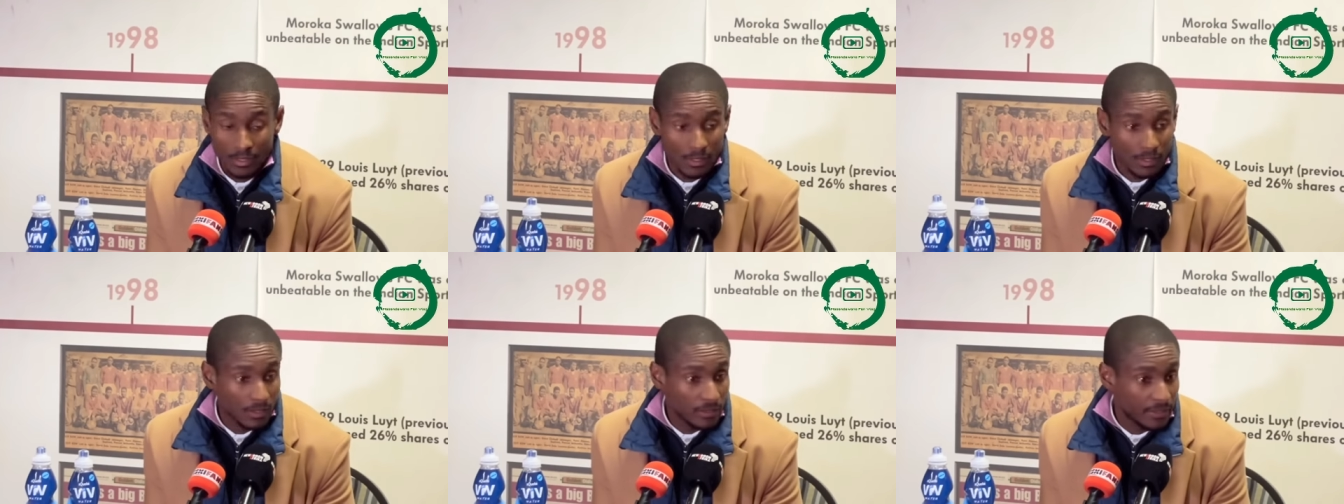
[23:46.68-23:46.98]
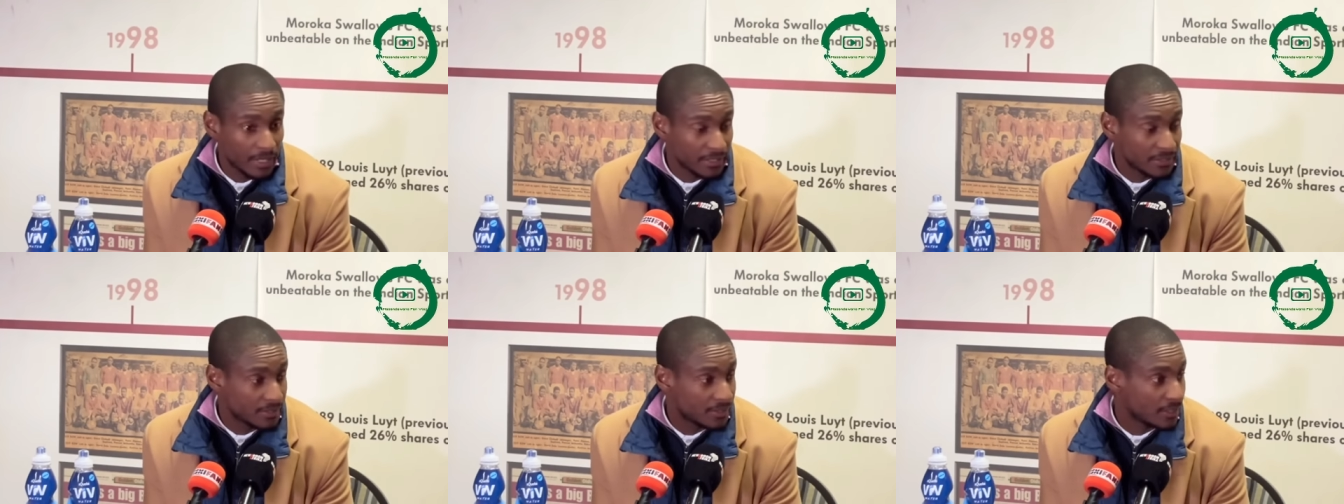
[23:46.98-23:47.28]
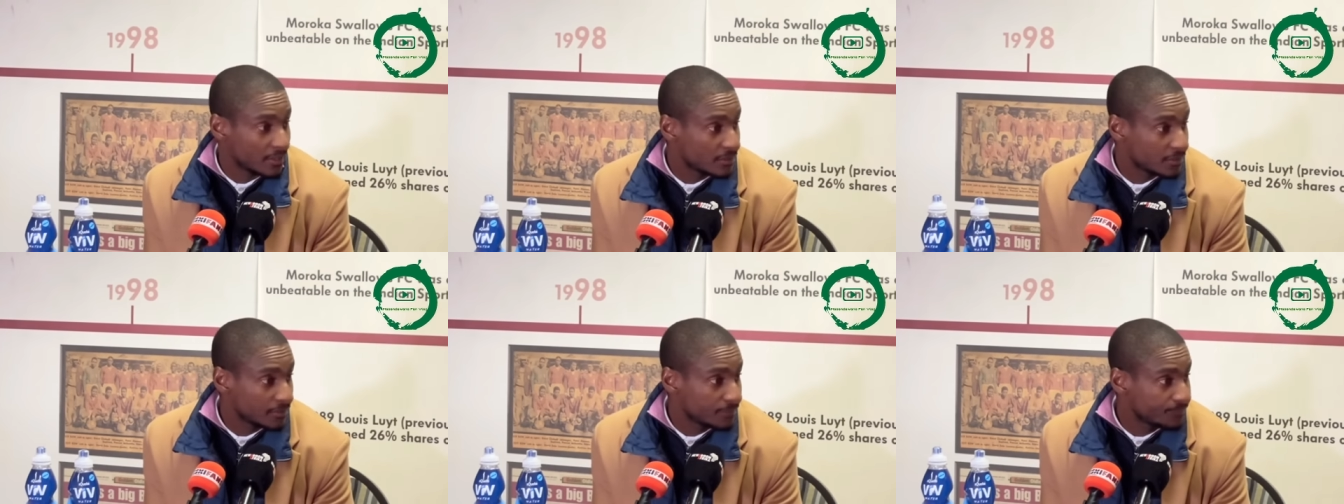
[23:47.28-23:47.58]
that's
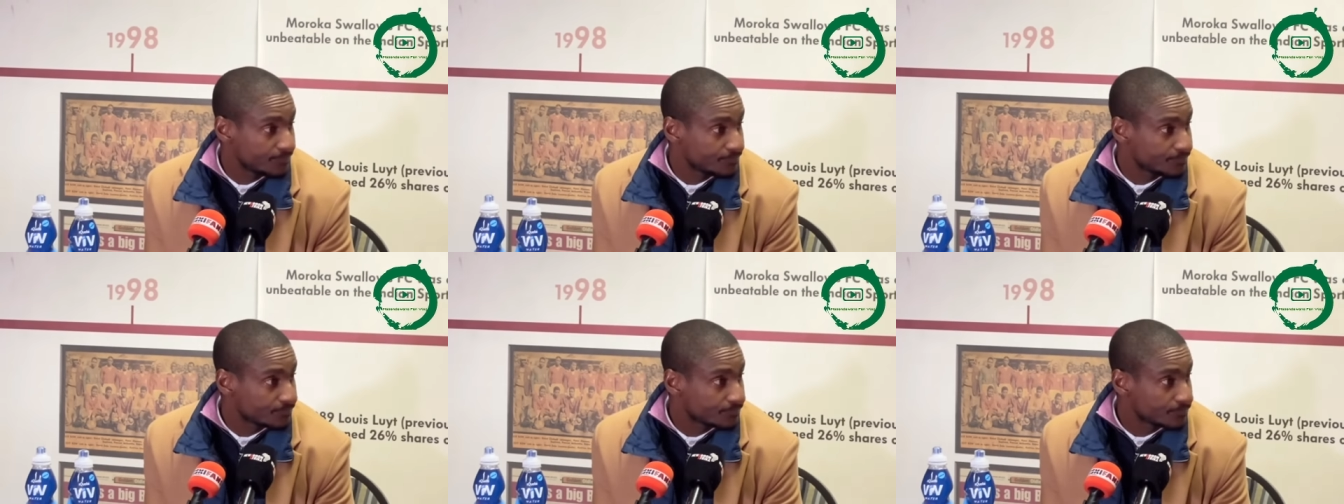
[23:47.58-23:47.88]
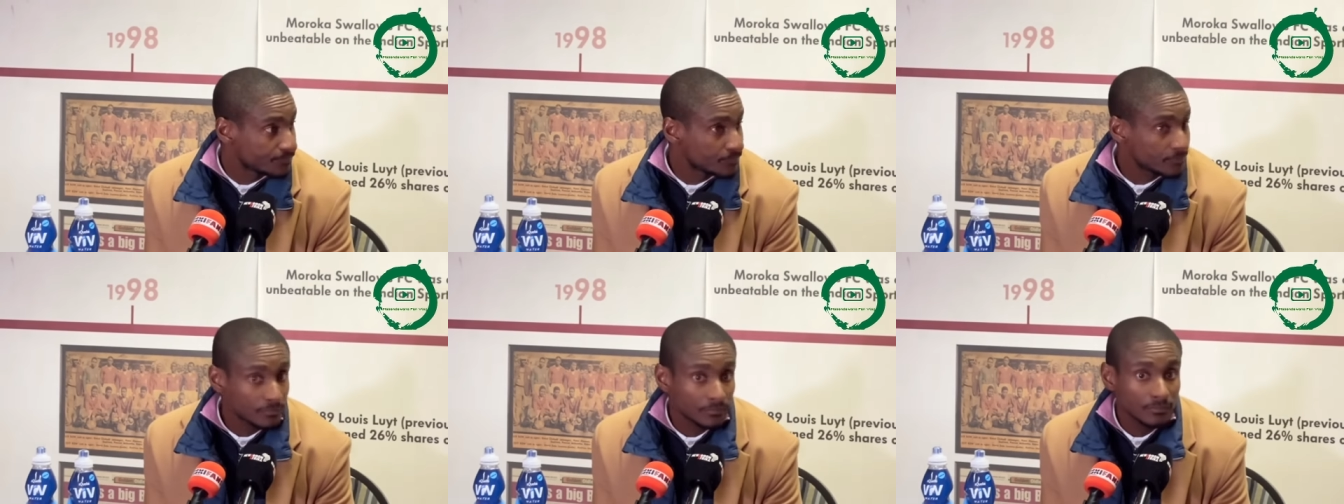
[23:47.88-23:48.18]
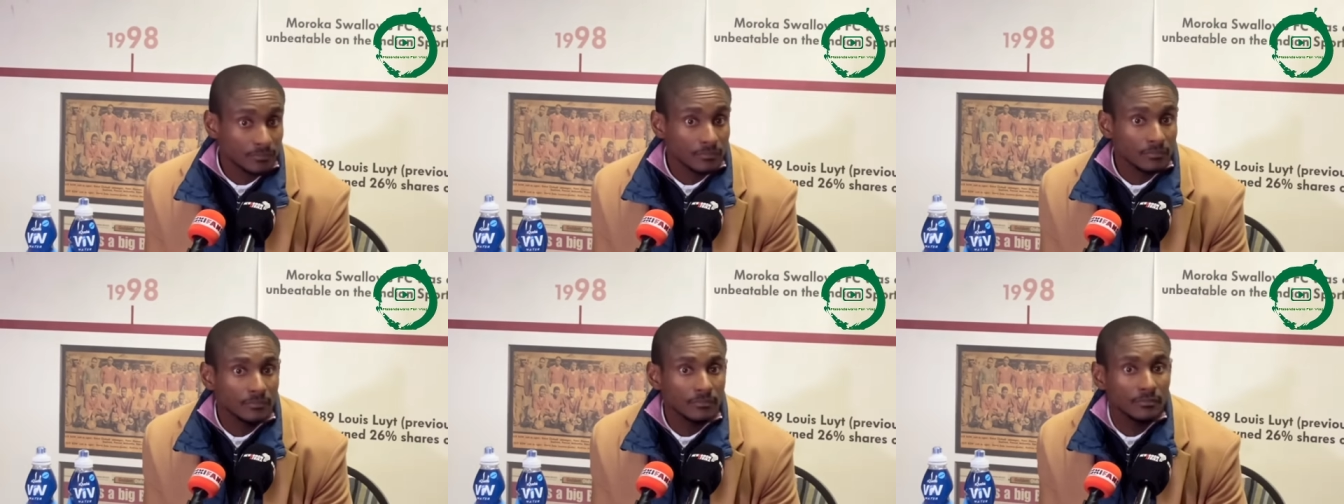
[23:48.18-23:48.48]
it. Coach, maybe
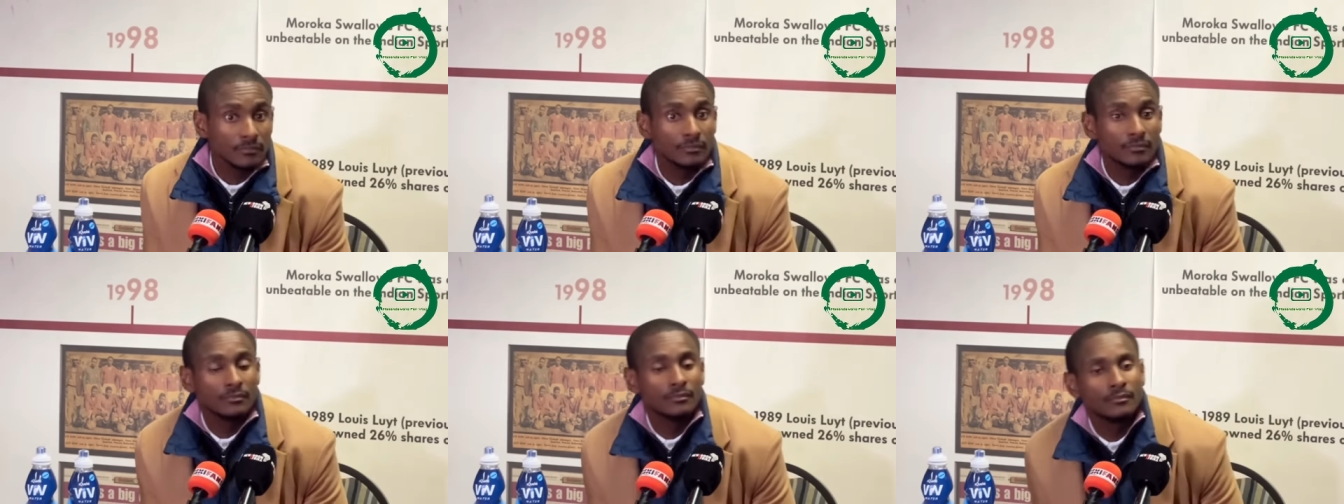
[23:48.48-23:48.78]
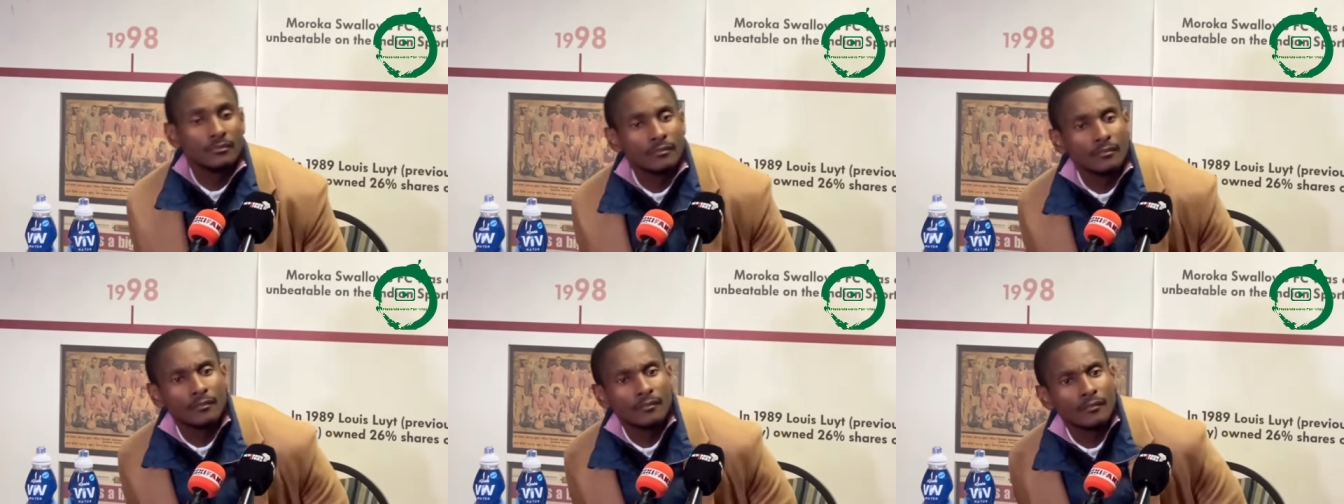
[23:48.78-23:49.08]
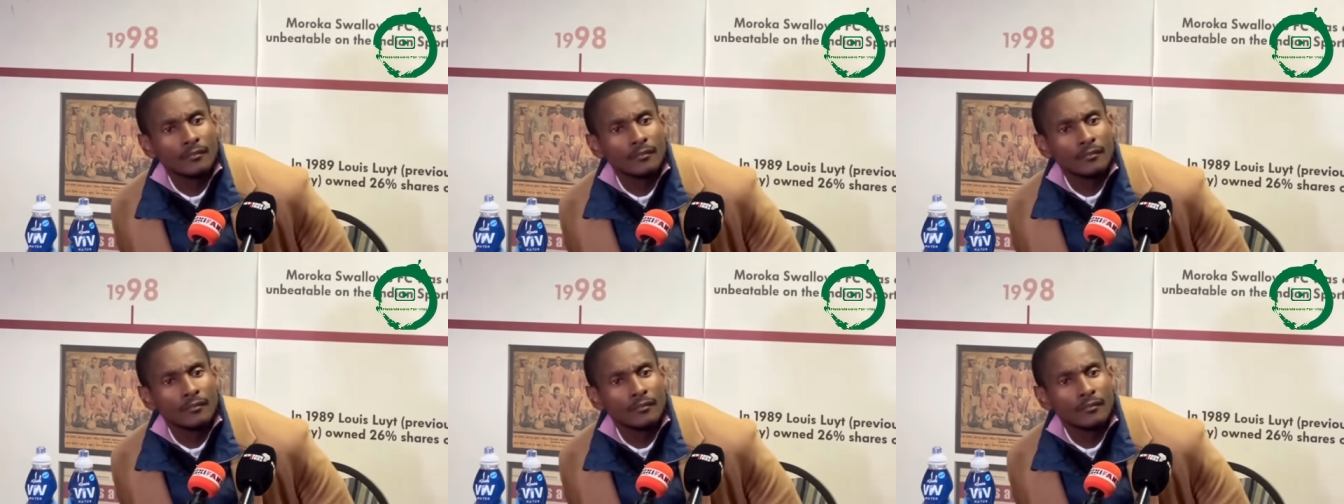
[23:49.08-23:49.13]
a bit on what you're